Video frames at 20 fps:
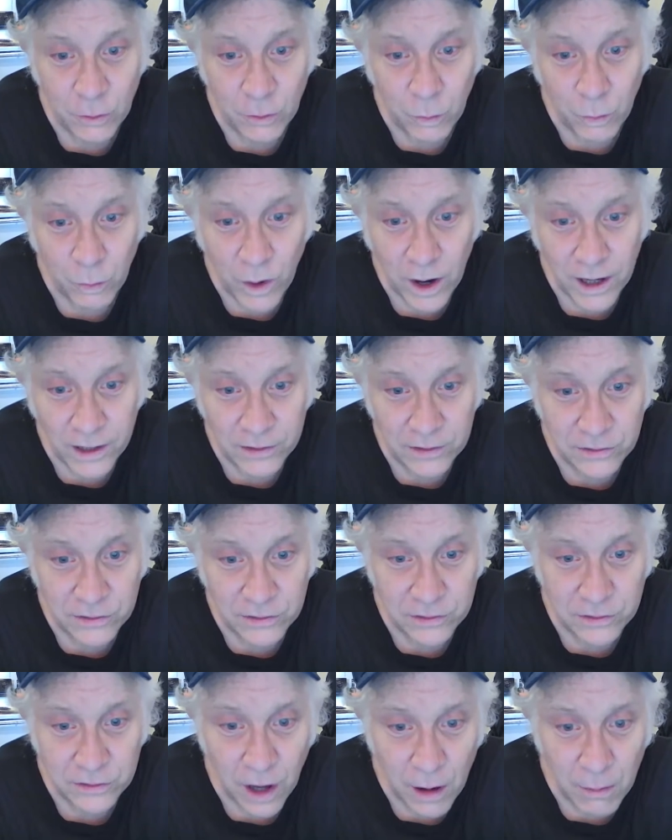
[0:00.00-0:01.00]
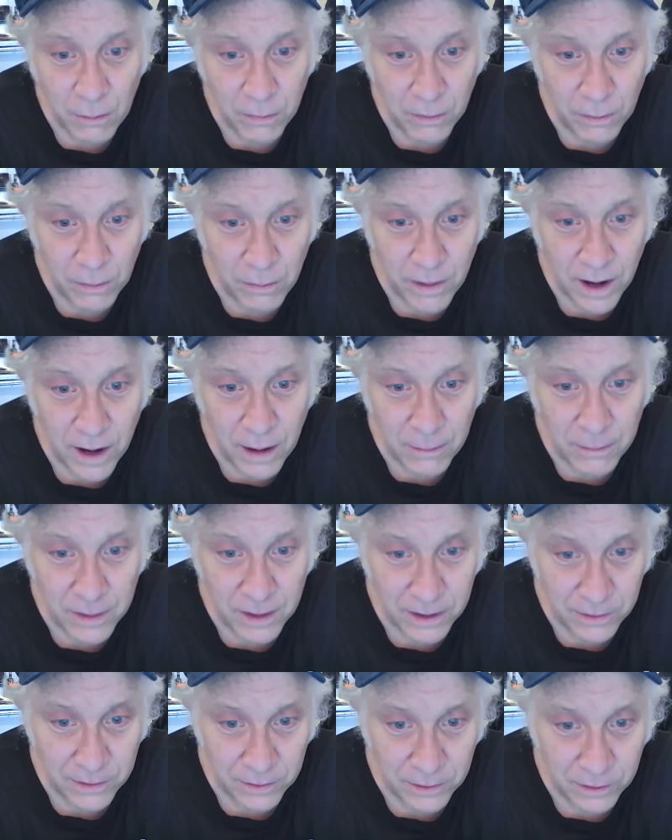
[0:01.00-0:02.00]
as a white stumble
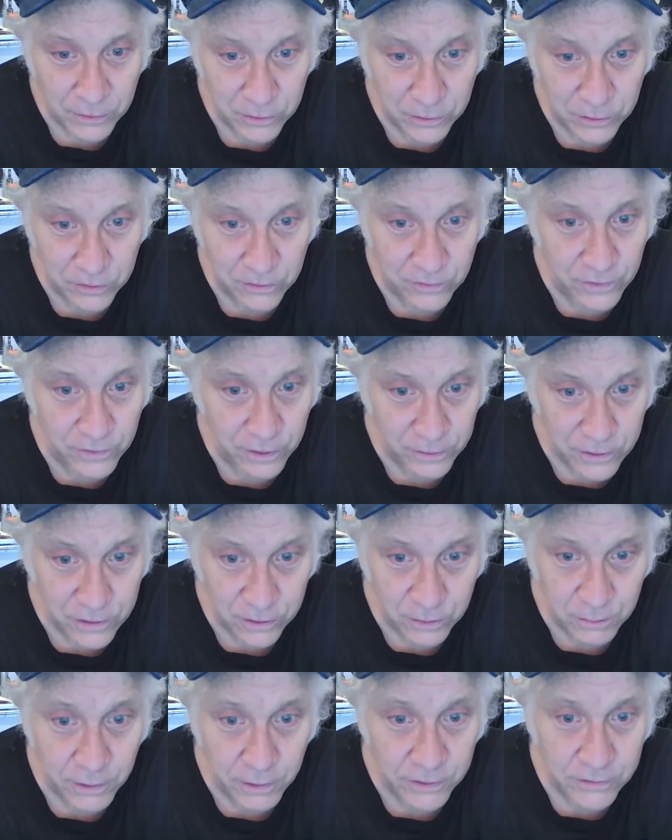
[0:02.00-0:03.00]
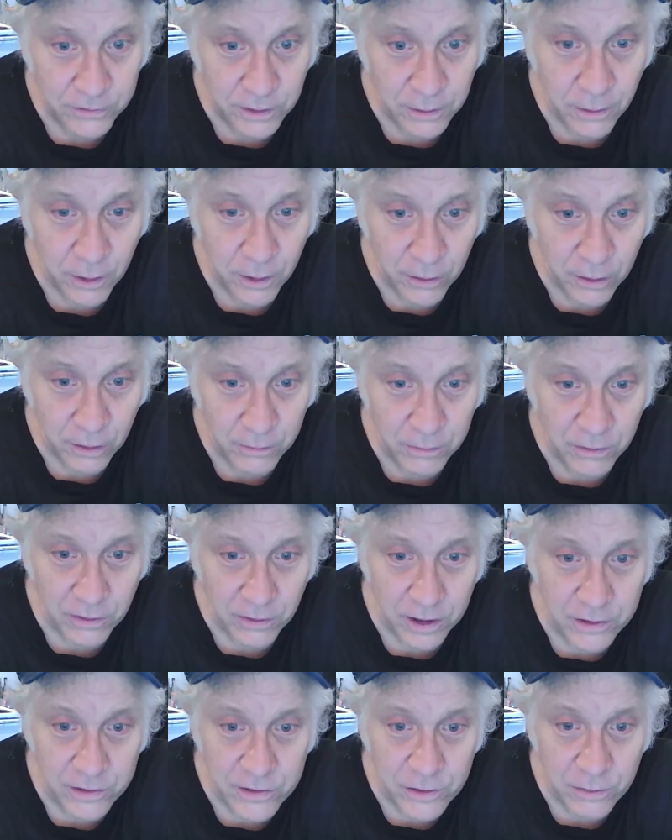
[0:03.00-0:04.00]
bum in the Two Virgins Pussy Bowl
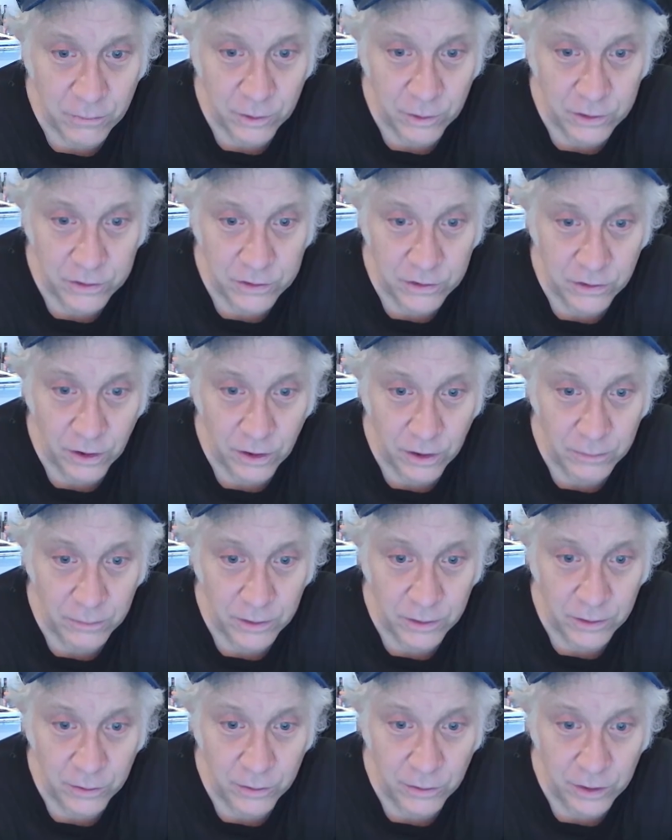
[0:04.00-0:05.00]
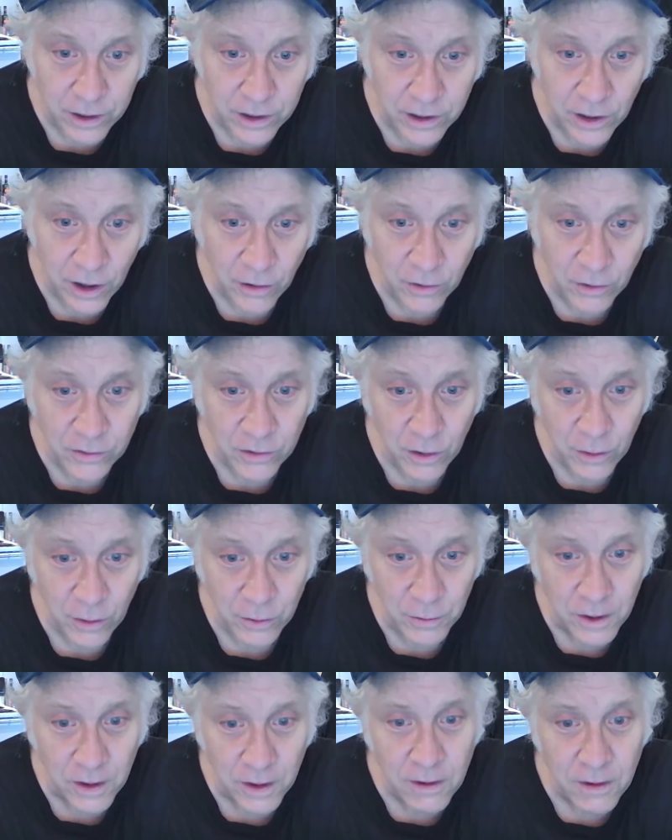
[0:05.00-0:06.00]
operation, which starred Nadori
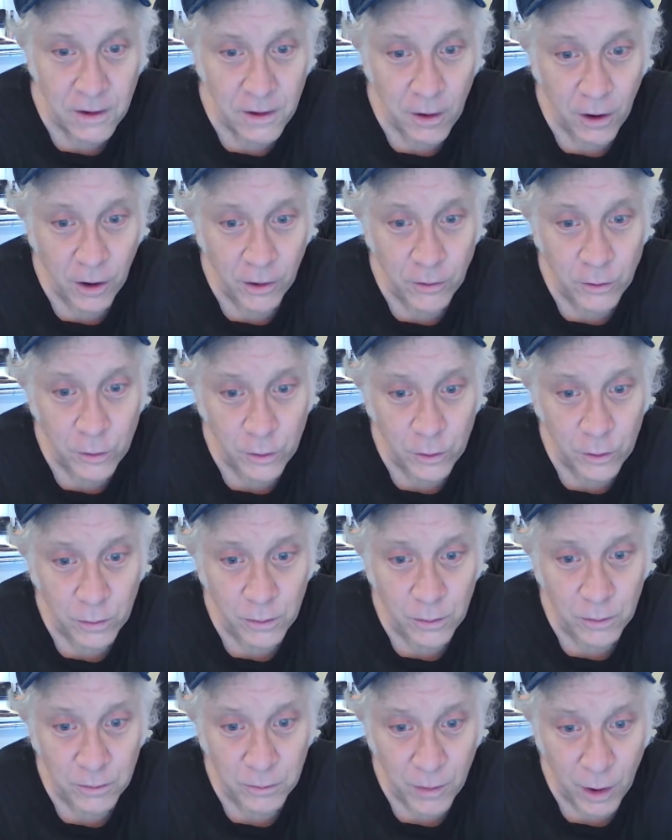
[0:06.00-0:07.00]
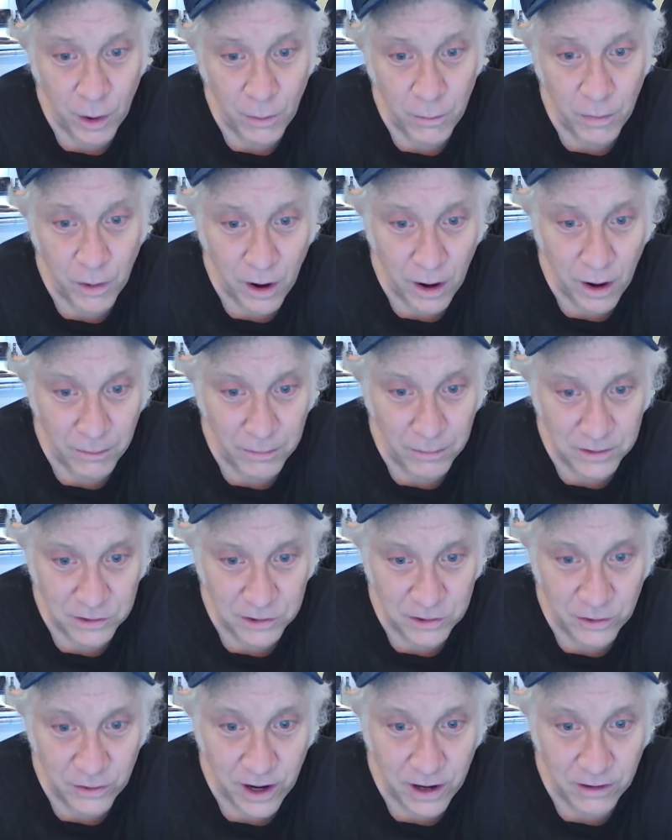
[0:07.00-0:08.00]
Goto, on whom
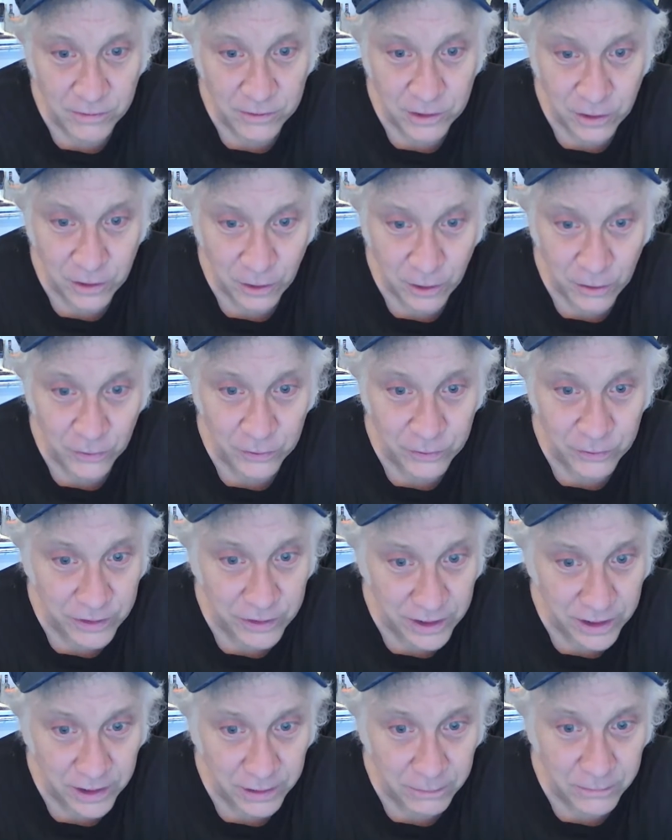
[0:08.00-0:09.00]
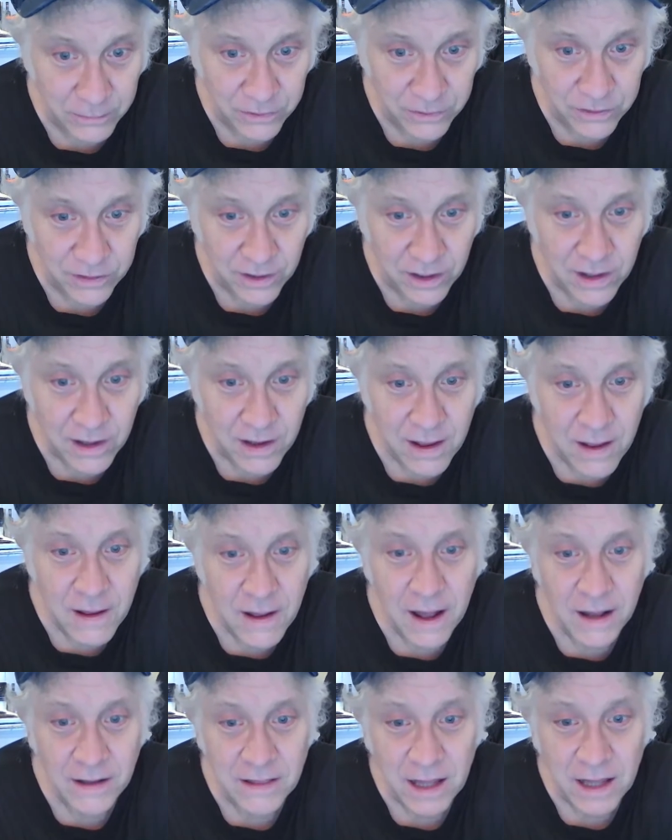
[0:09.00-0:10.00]
Obama's crowd called dibs.
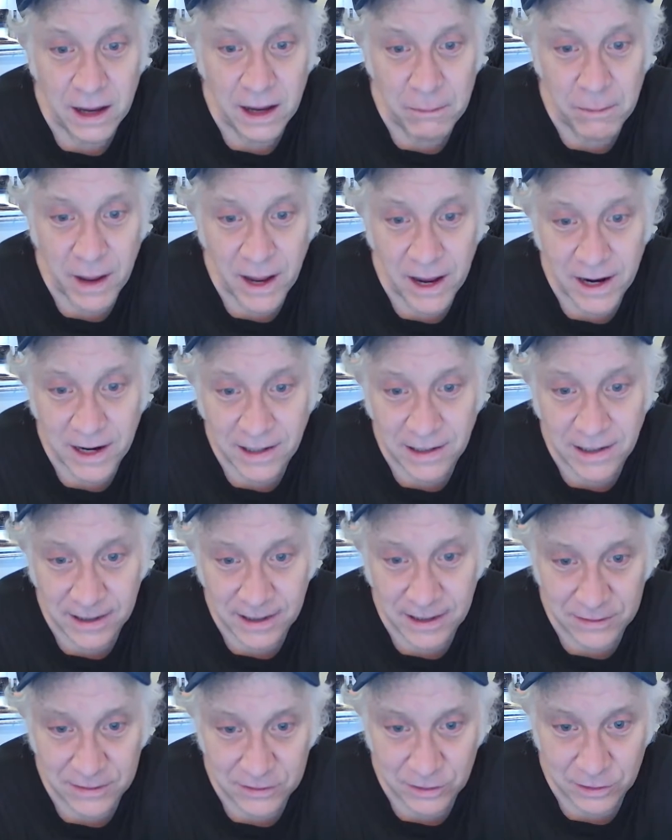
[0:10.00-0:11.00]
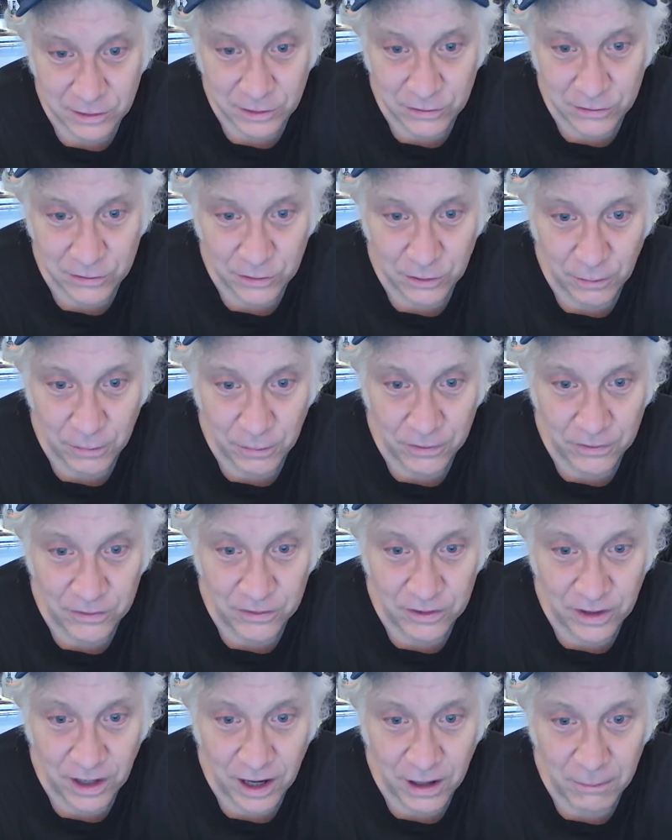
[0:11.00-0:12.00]
And they made it into the
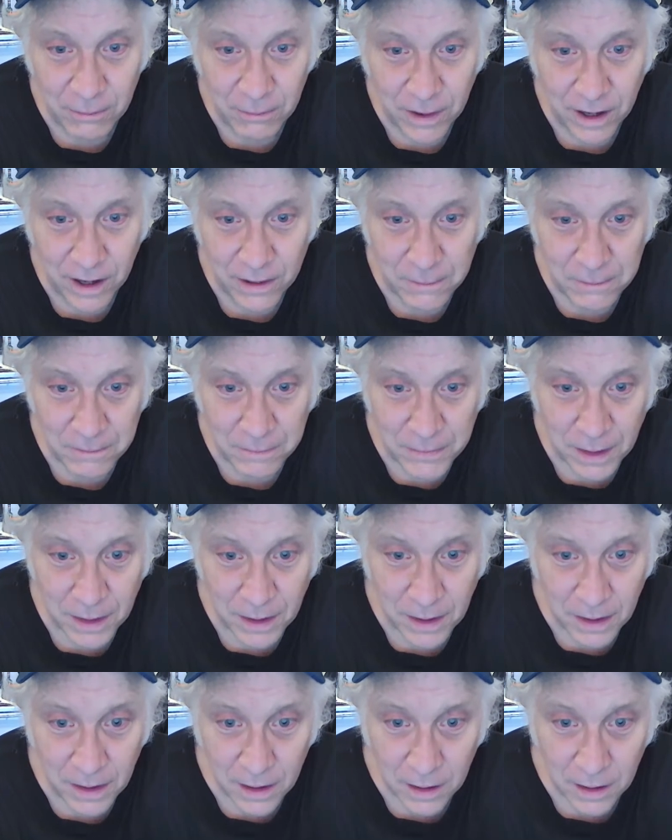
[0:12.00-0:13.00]
super state by